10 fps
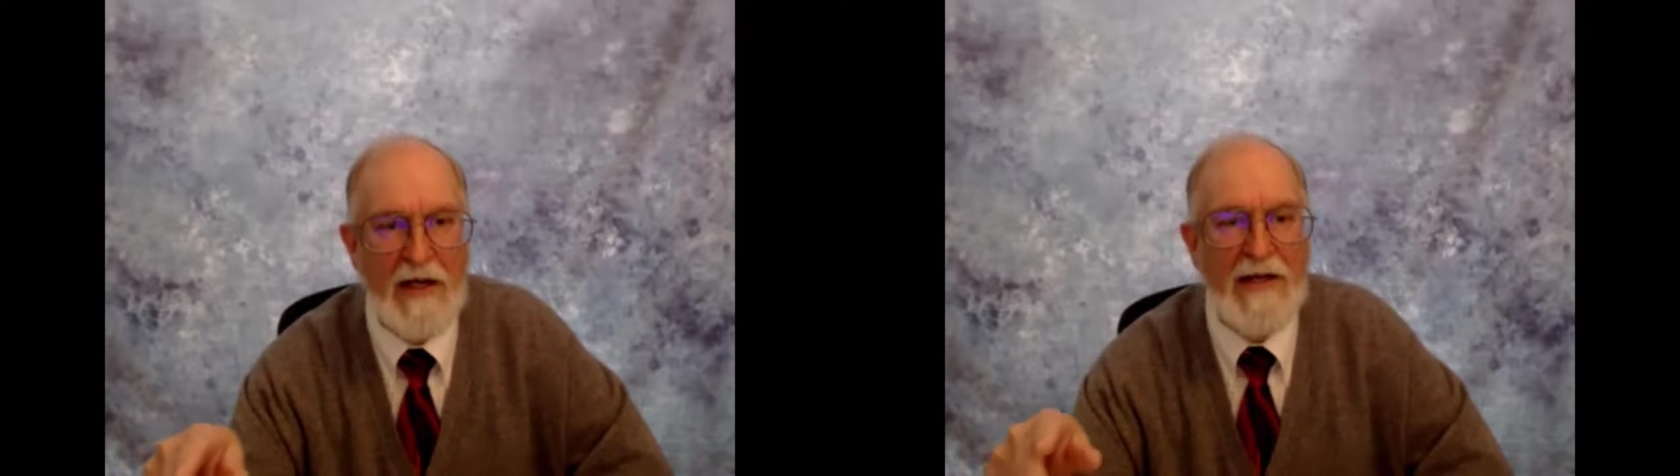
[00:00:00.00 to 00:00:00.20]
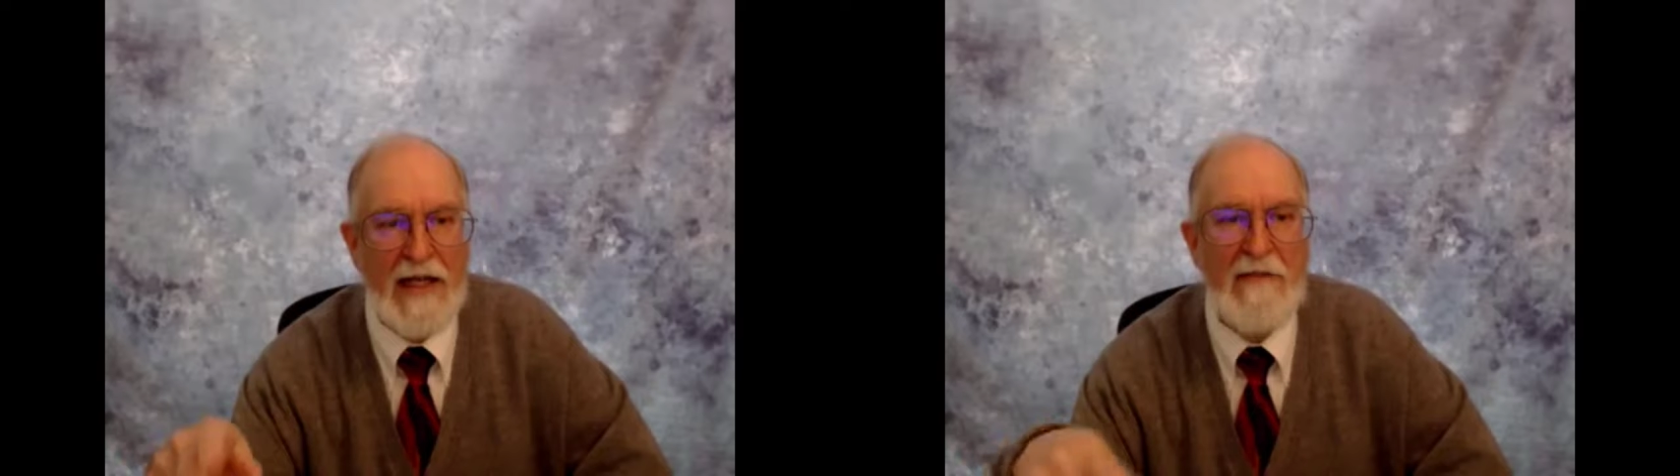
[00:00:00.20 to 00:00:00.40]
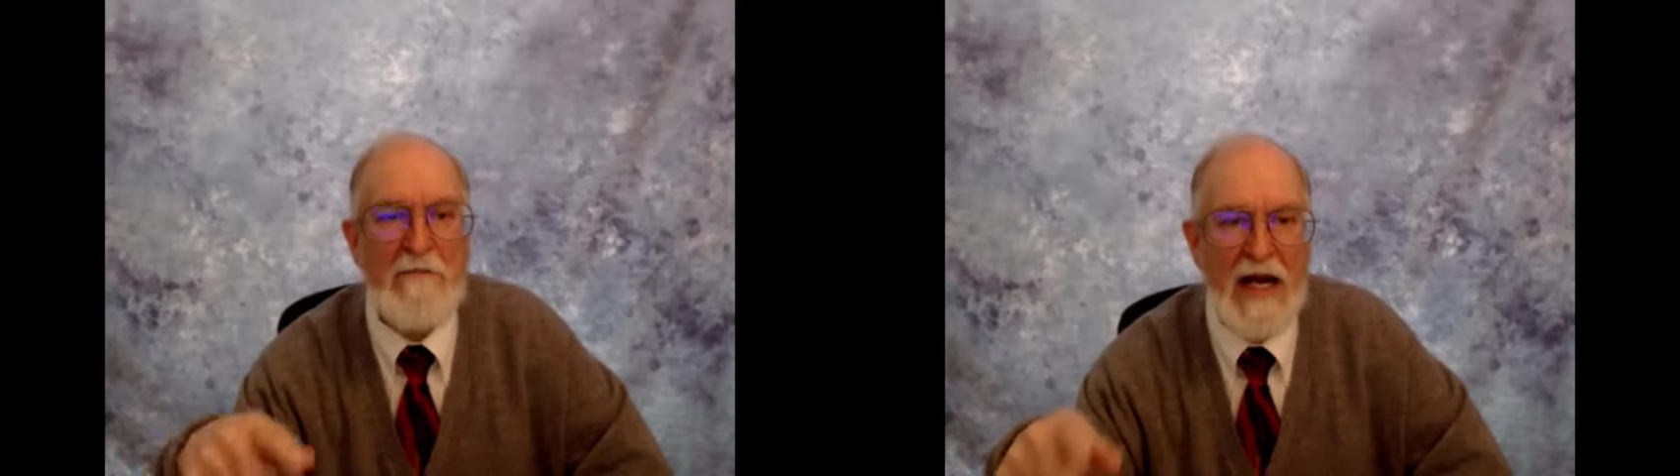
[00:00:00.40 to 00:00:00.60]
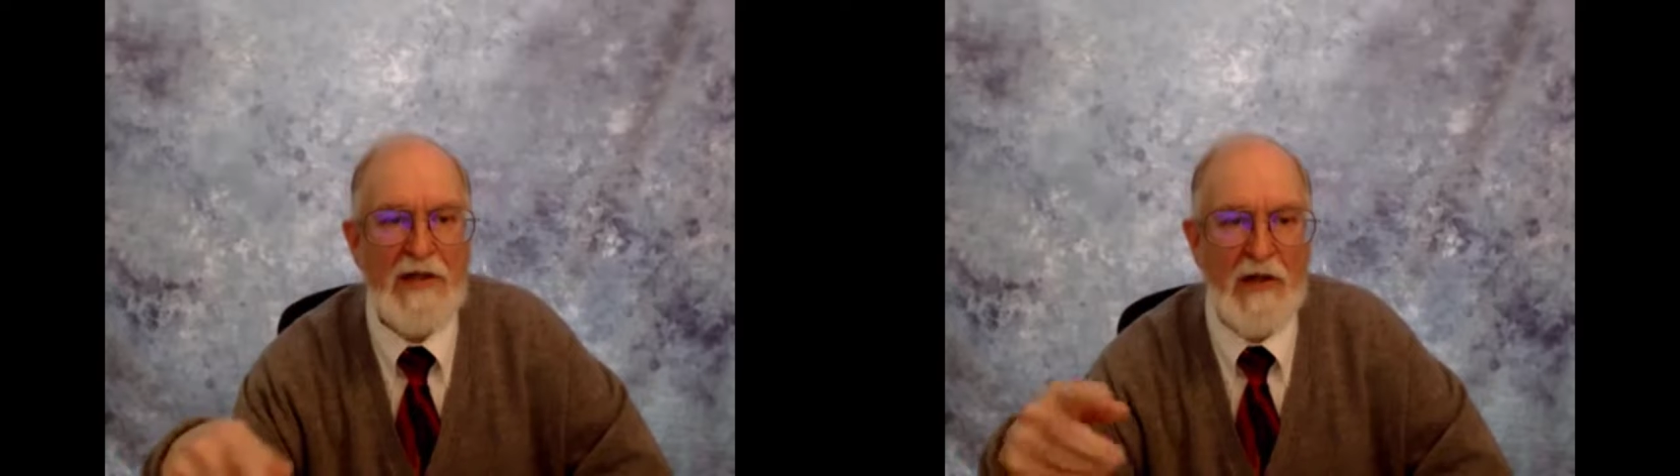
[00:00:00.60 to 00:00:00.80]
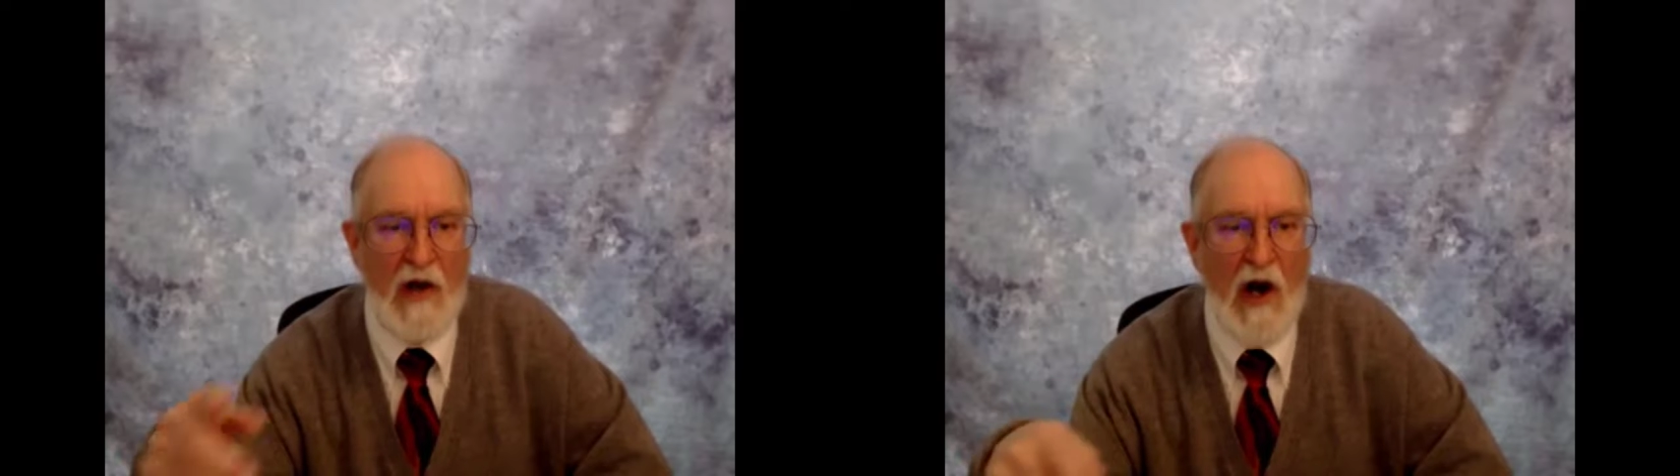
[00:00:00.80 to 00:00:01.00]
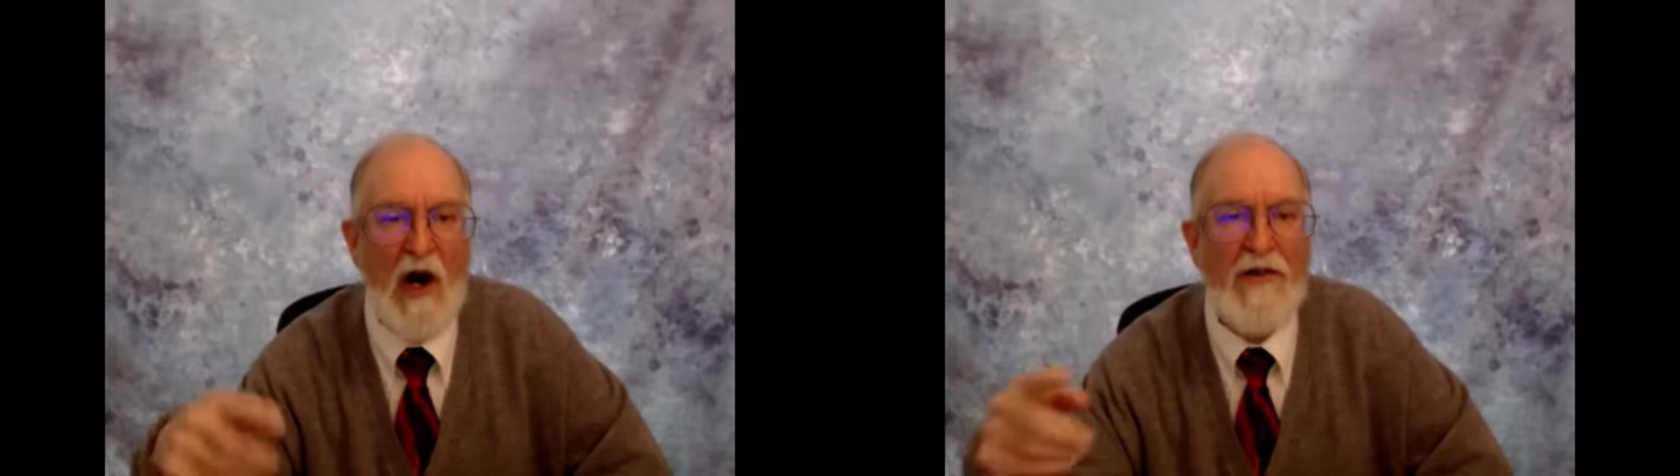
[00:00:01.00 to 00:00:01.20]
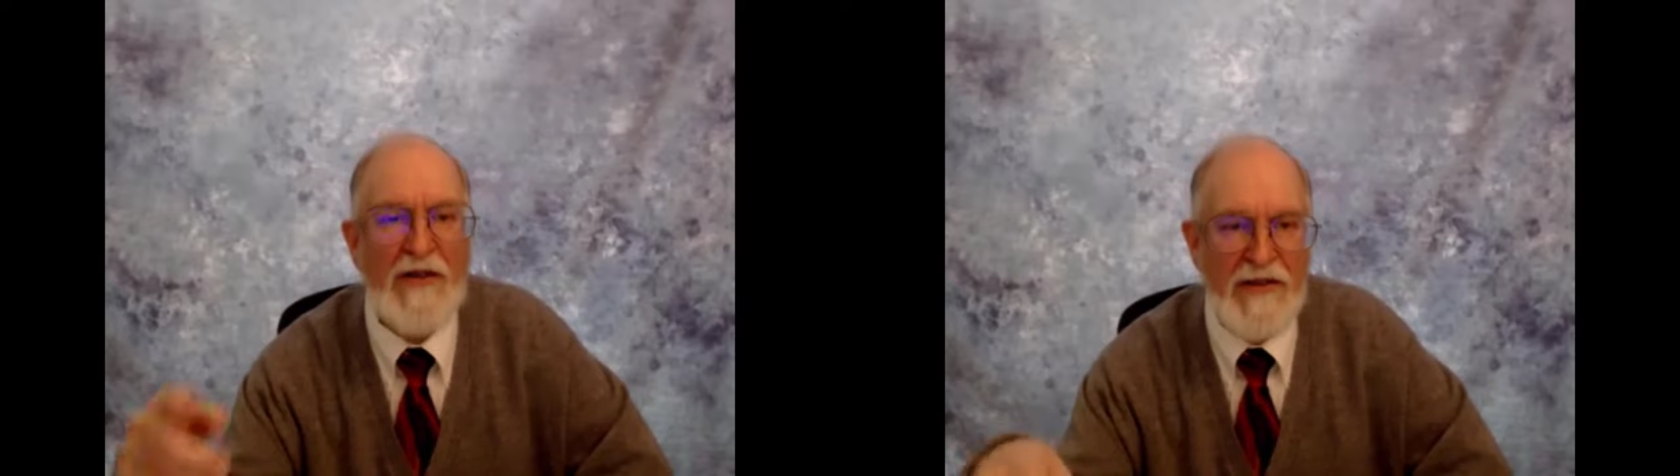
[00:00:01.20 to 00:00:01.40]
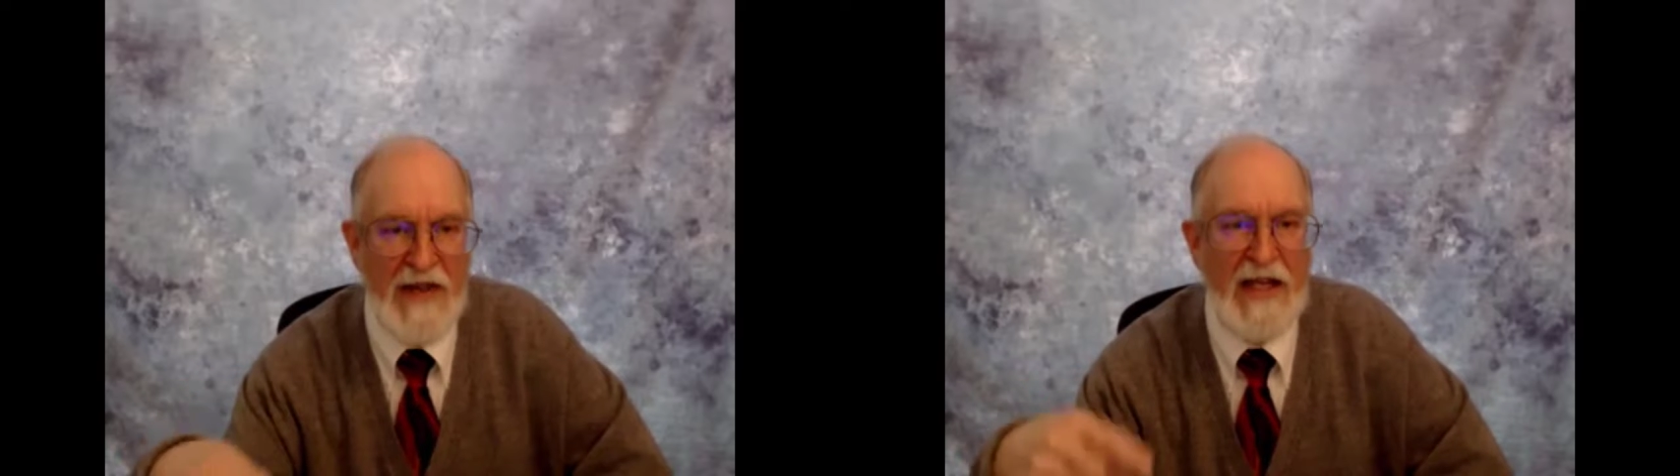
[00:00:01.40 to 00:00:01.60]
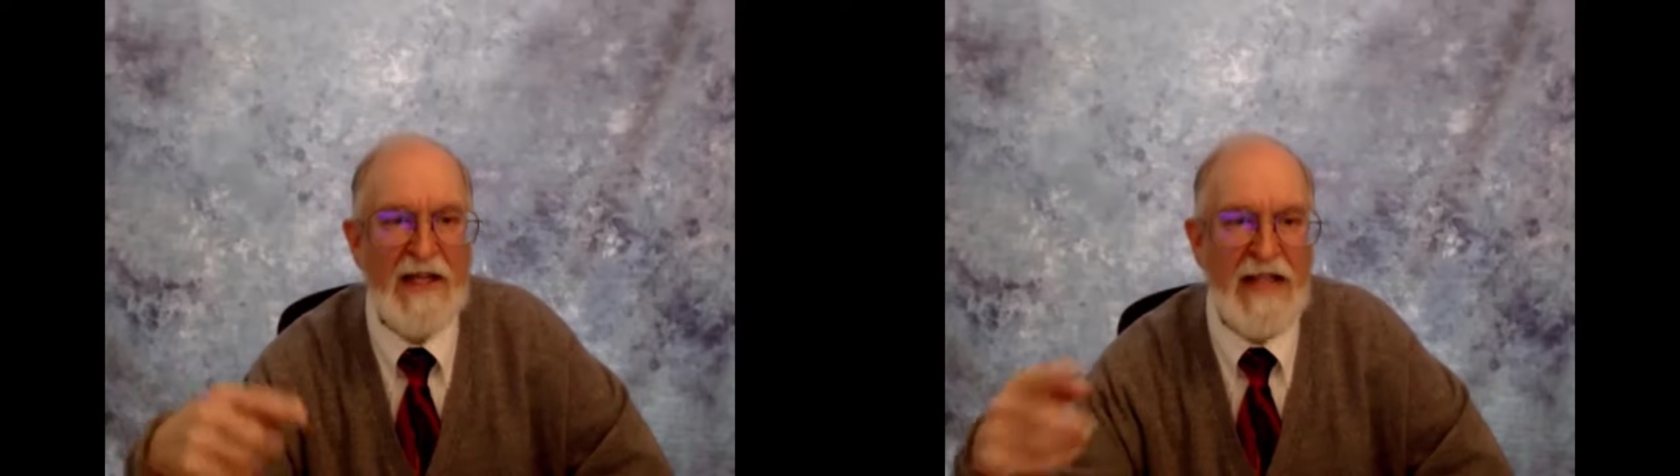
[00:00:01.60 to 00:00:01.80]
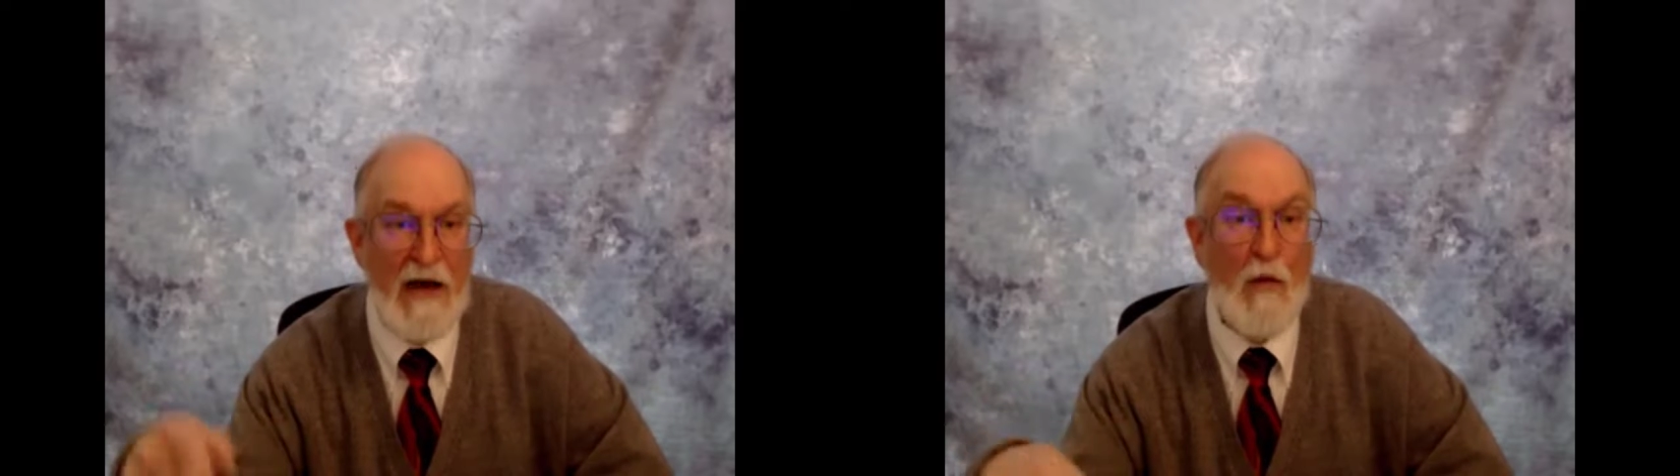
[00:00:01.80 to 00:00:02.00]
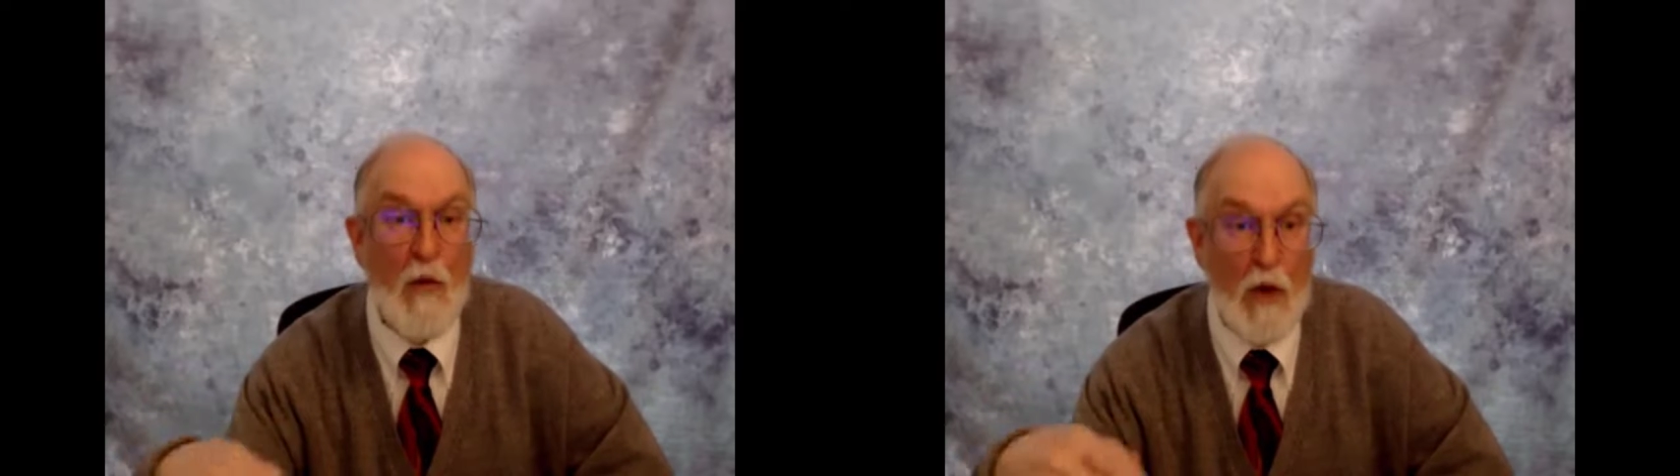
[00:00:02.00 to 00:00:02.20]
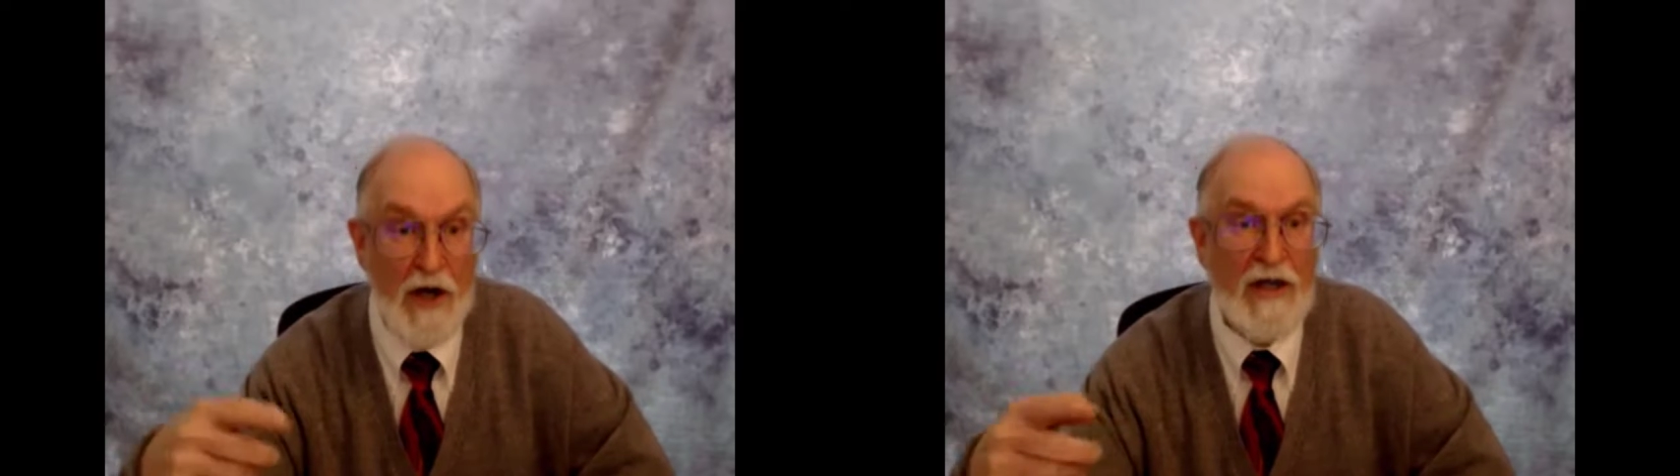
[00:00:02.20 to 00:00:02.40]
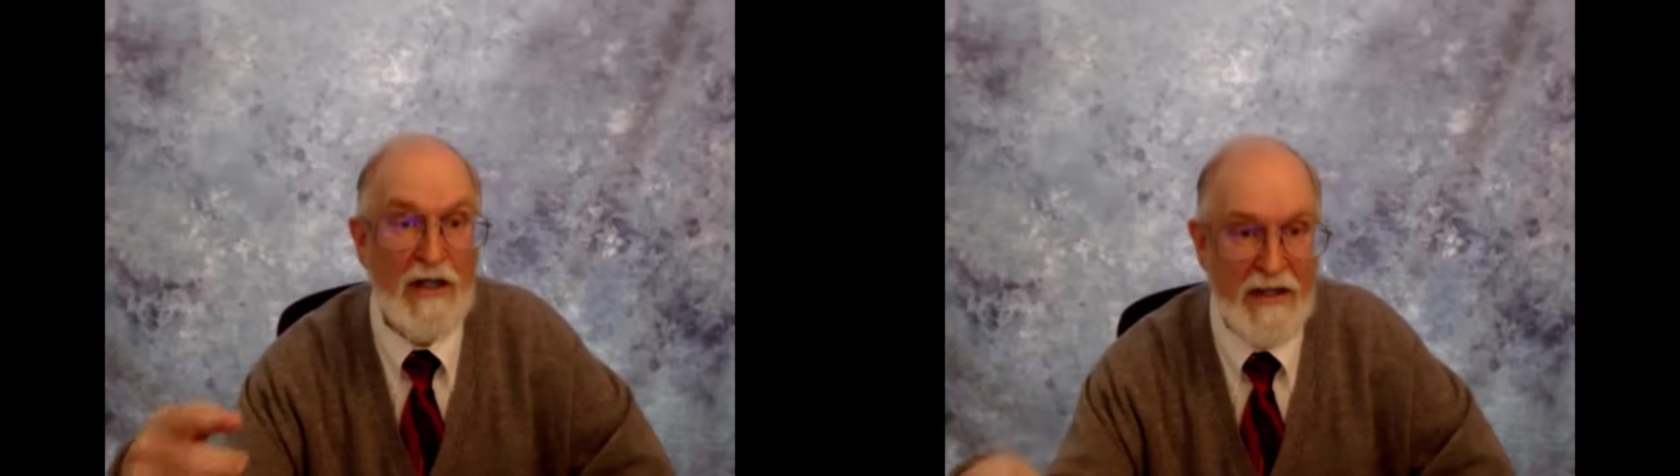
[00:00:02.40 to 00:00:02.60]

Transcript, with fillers: they didn't measure all the things that weren't